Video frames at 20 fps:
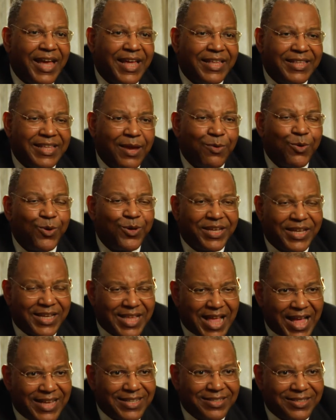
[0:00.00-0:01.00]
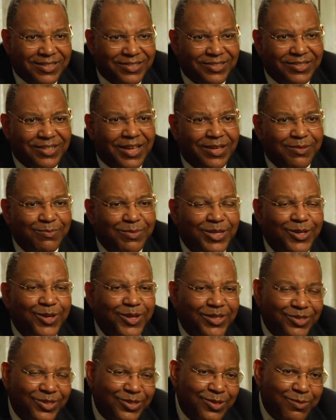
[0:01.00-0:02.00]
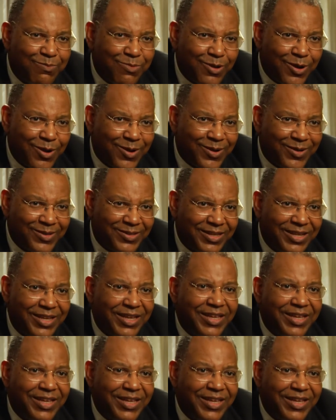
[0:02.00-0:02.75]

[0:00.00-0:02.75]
and they will get out of the sun because of the burn.